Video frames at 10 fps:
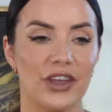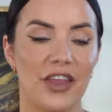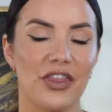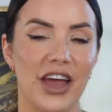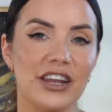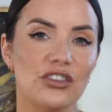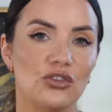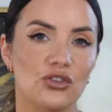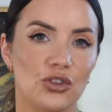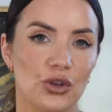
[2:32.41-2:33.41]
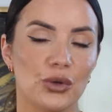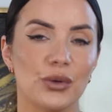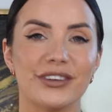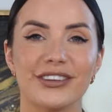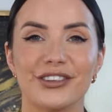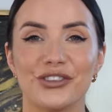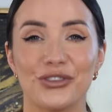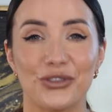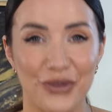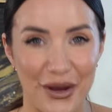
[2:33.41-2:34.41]
and that is due to the
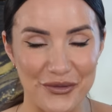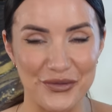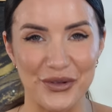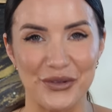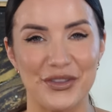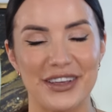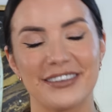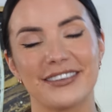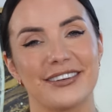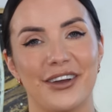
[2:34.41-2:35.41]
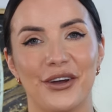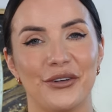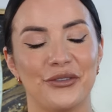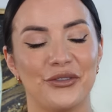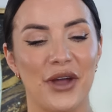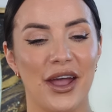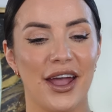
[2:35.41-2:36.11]
strength of this stuff.